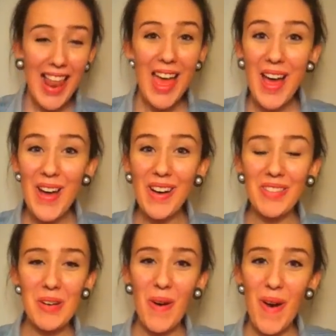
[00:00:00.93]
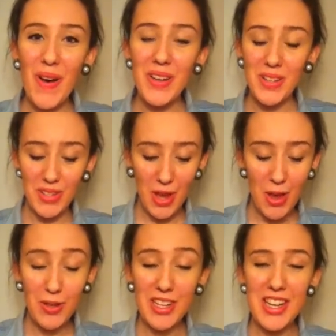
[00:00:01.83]
Hello everyone!
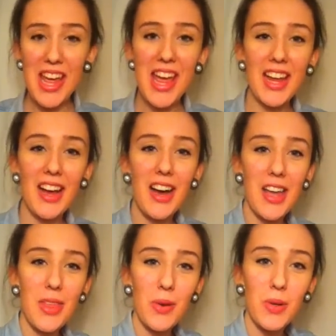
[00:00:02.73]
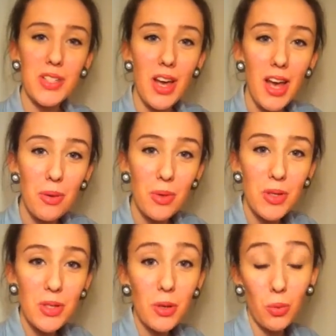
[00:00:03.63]
So today I thought I
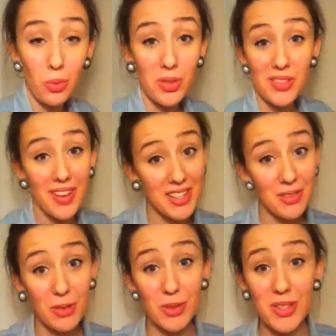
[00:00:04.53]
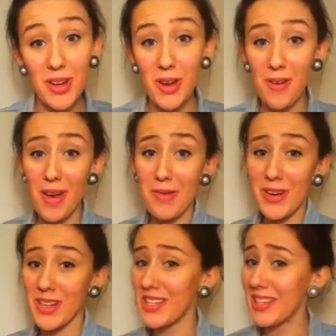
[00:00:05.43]
would, oh, first of all start off, I'm
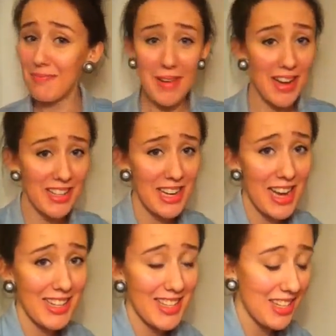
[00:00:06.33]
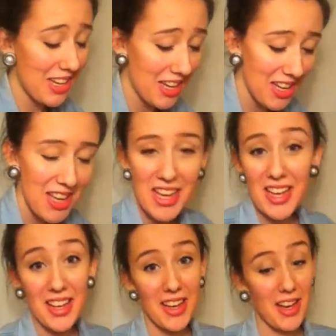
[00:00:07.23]
on a spinny chair today.
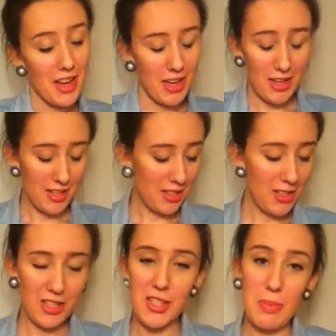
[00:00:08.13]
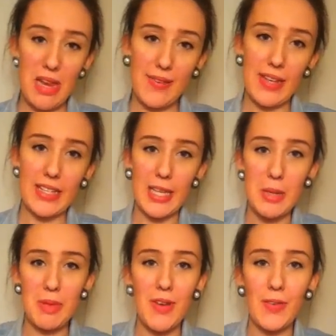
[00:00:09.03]
It's just a bit of
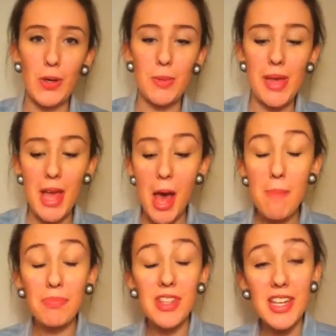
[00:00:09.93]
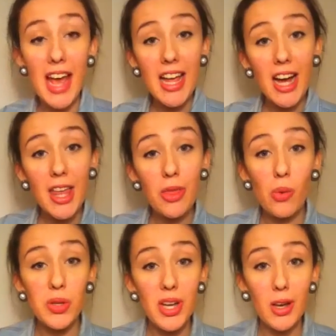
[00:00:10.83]
excitement for me. Um, today I
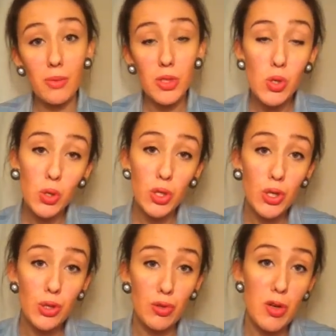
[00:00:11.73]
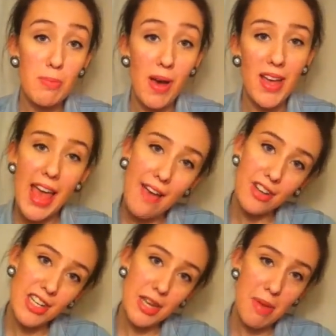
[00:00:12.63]
thought I would talk you through my
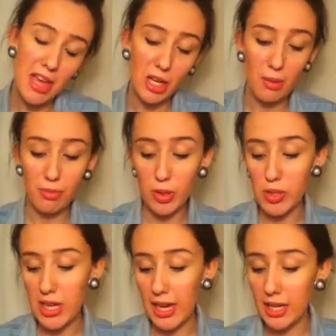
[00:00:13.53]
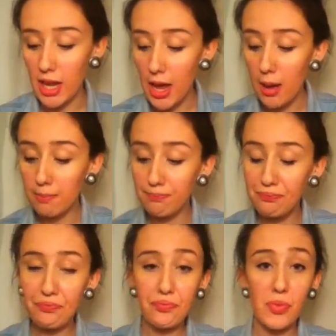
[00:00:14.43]
everyday makeup routine. Um,